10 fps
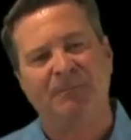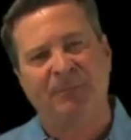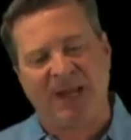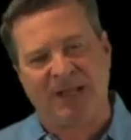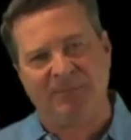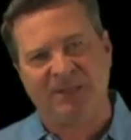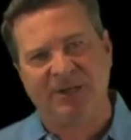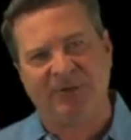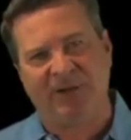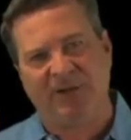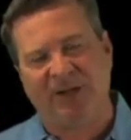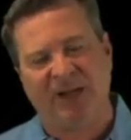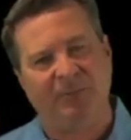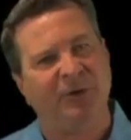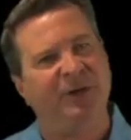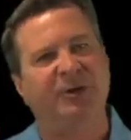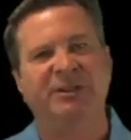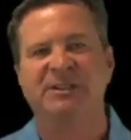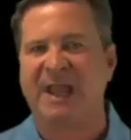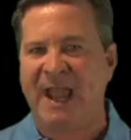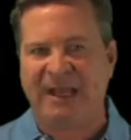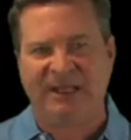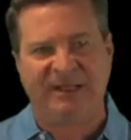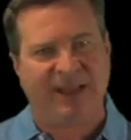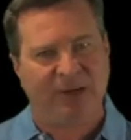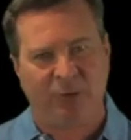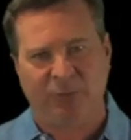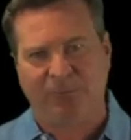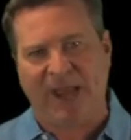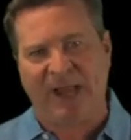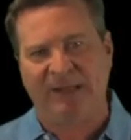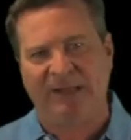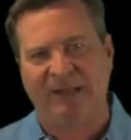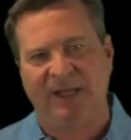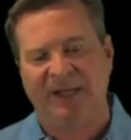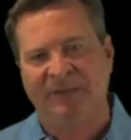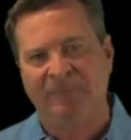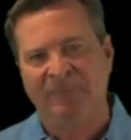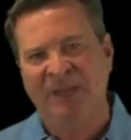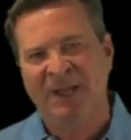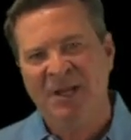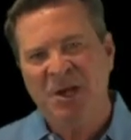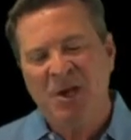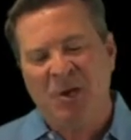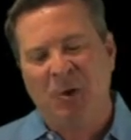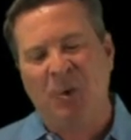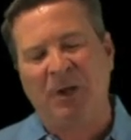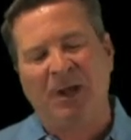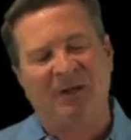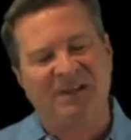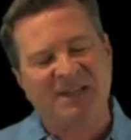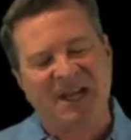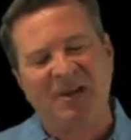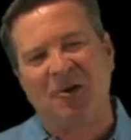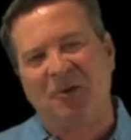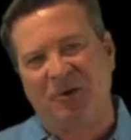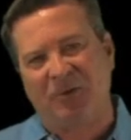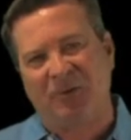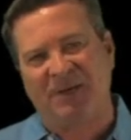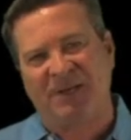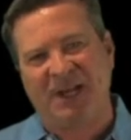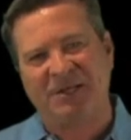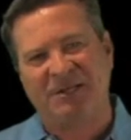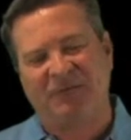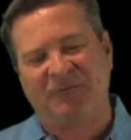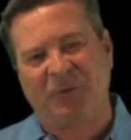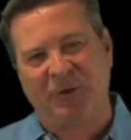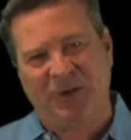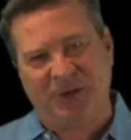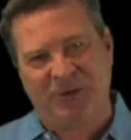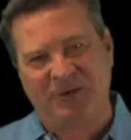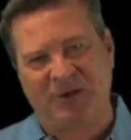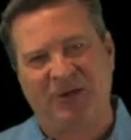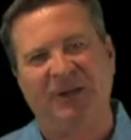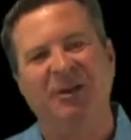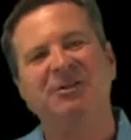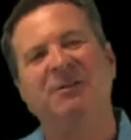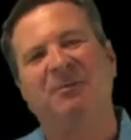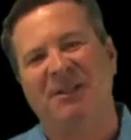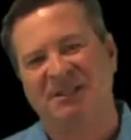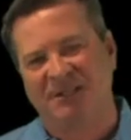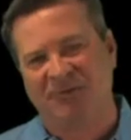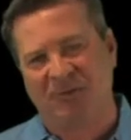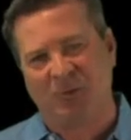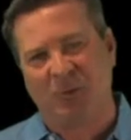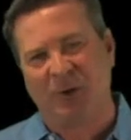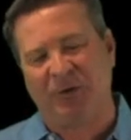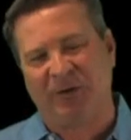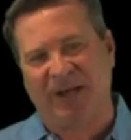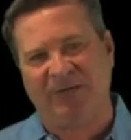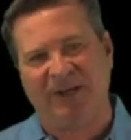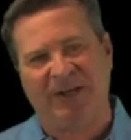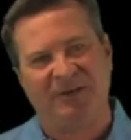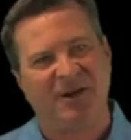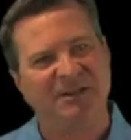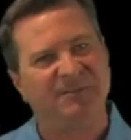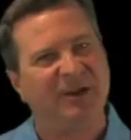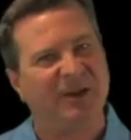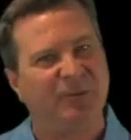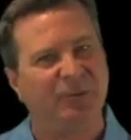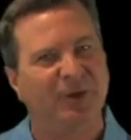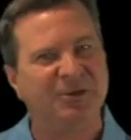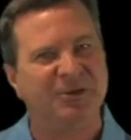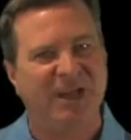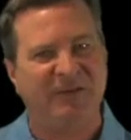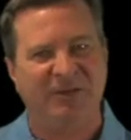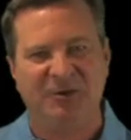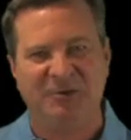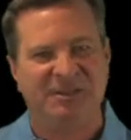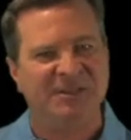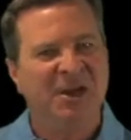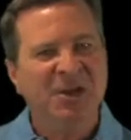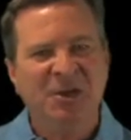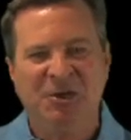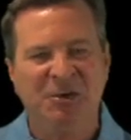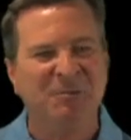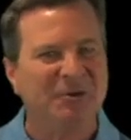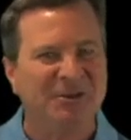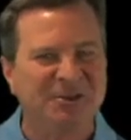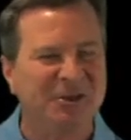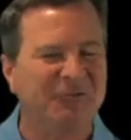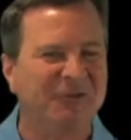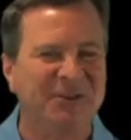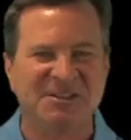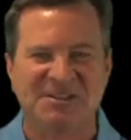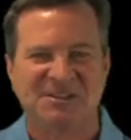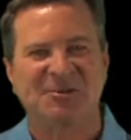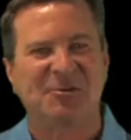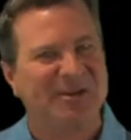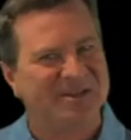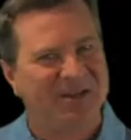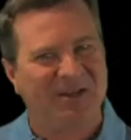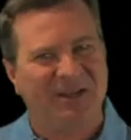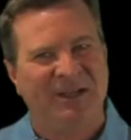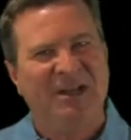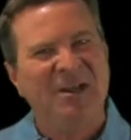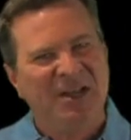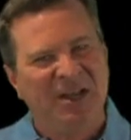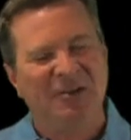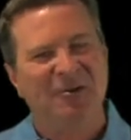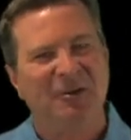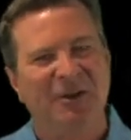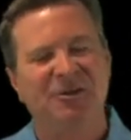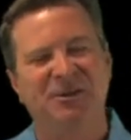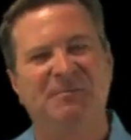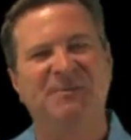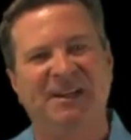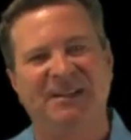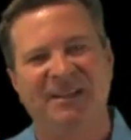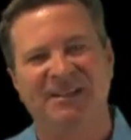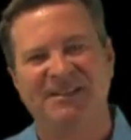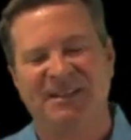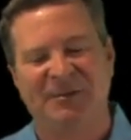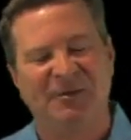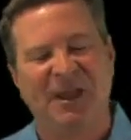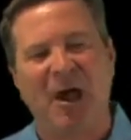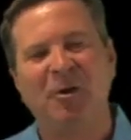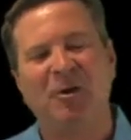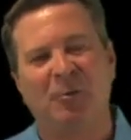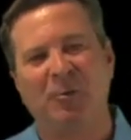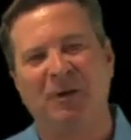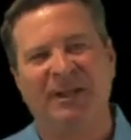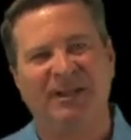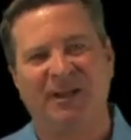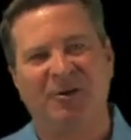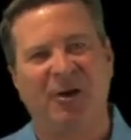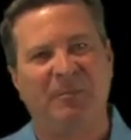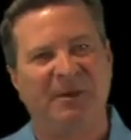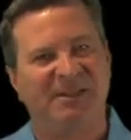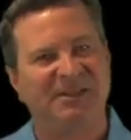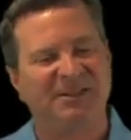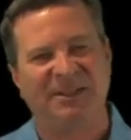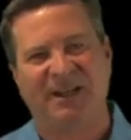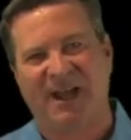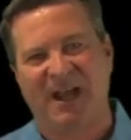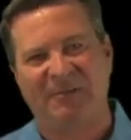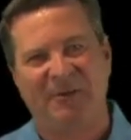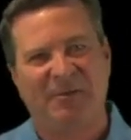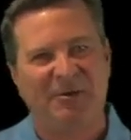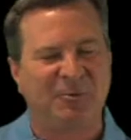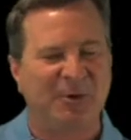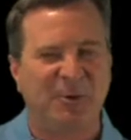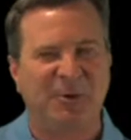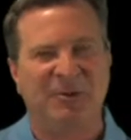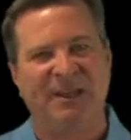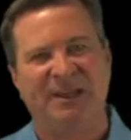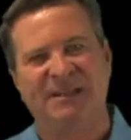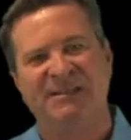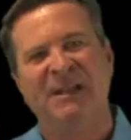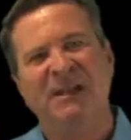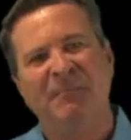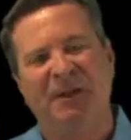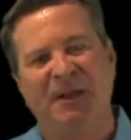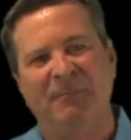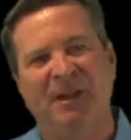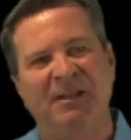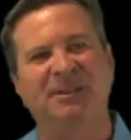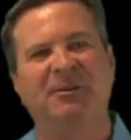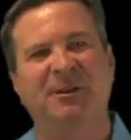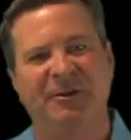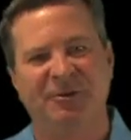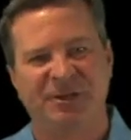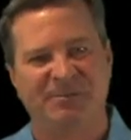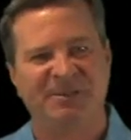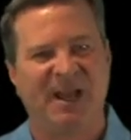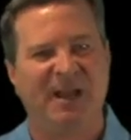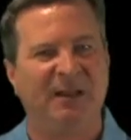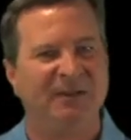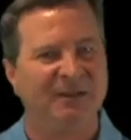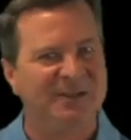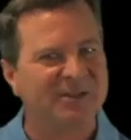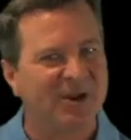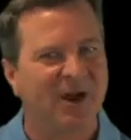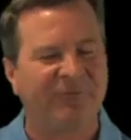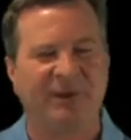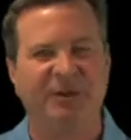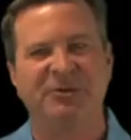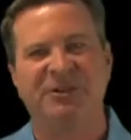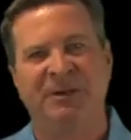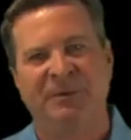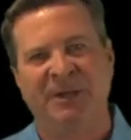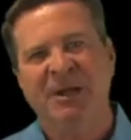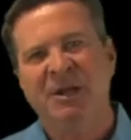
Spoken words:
packing material available that you can just add into that old packing gland. You know, the second article that we've attached for you here is called Leadership Lessons from the Royal Navy, and it talks about how the British Navy uses humor and cheerfulness and storytelling in their leadership techniques. And the article really caught me. It's such a dichotomy between what you think as being a military leadership style and this soft leadership, and